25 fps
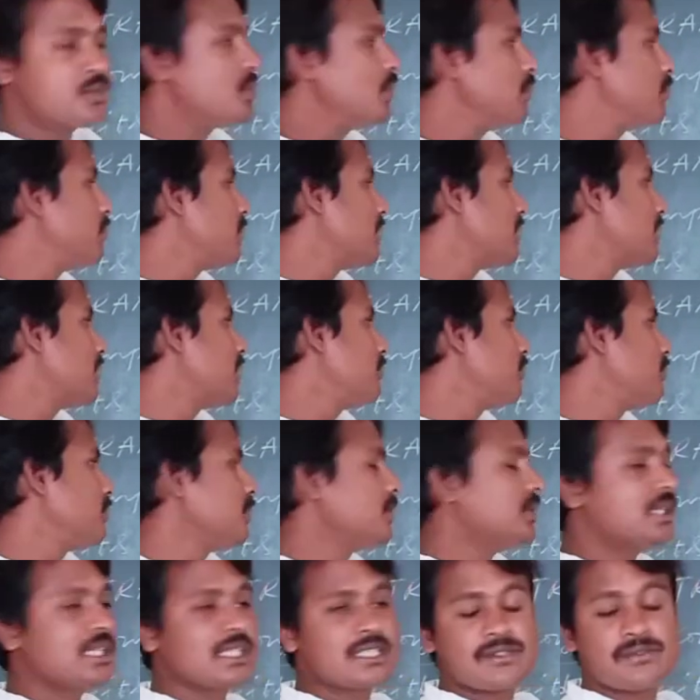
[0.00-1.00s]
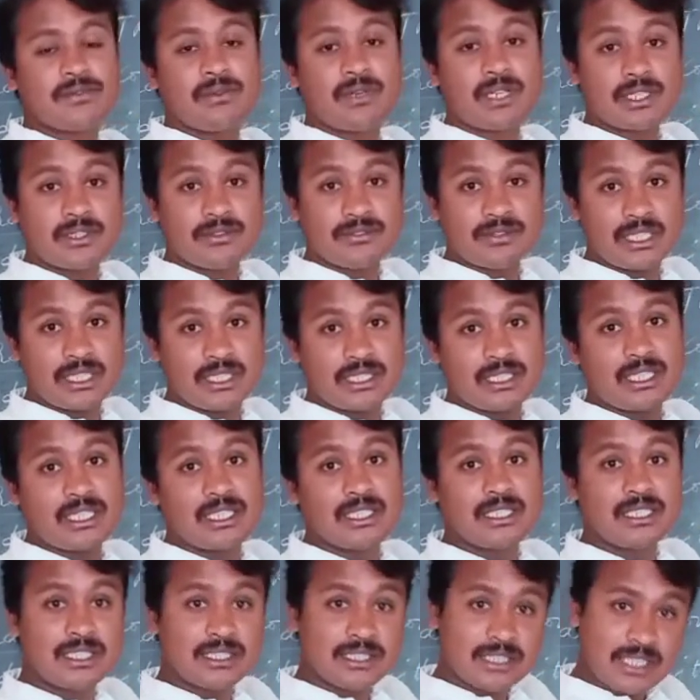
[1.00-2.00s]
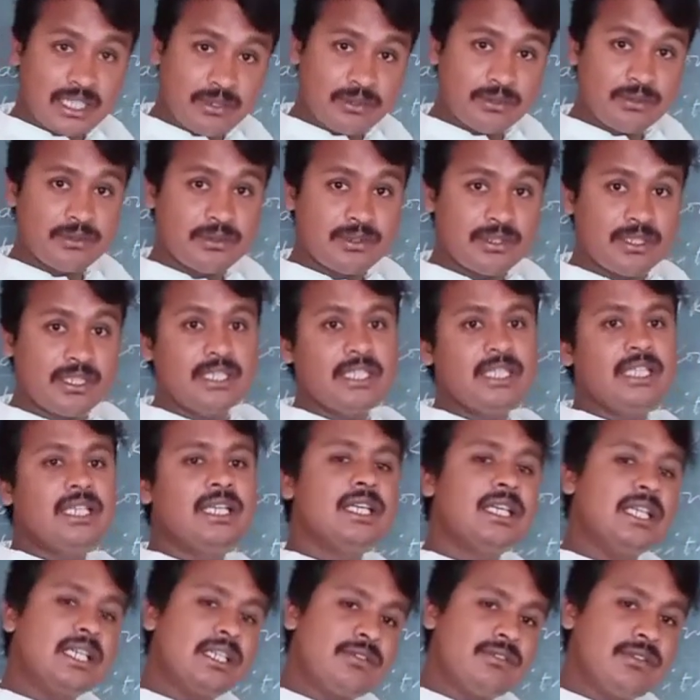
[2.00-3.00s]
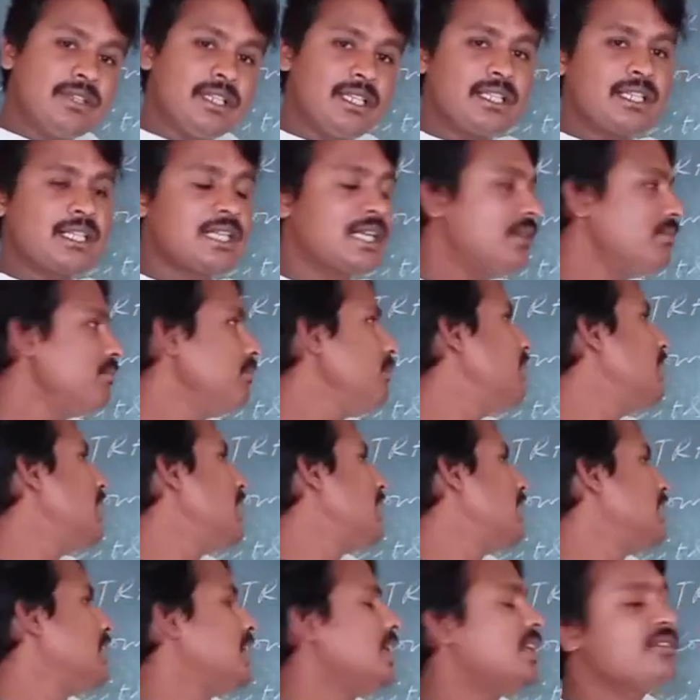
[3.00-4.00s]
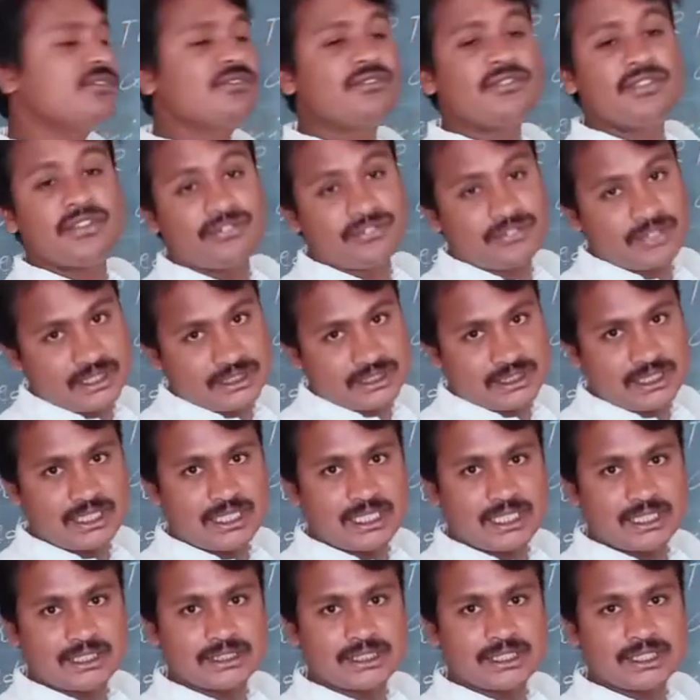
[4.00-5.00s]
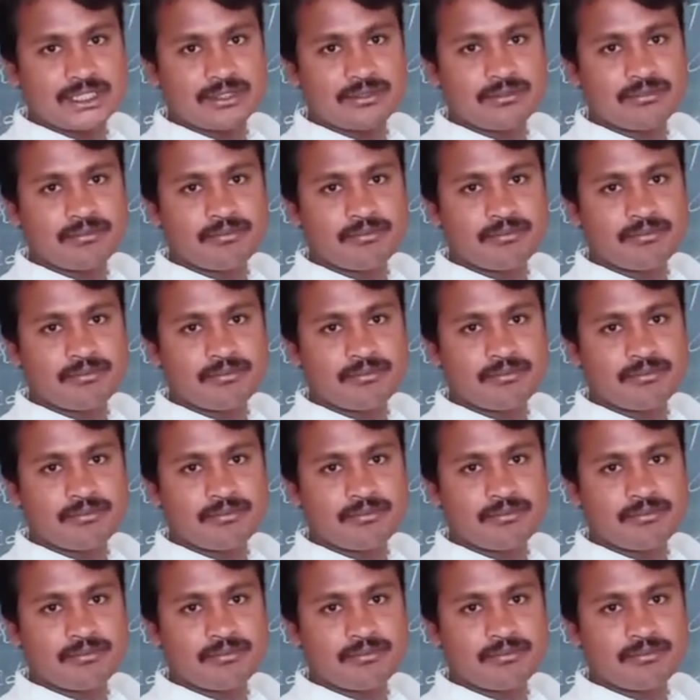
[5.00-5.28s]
Supercomputers, what we are calling now, it will come under fifth generation.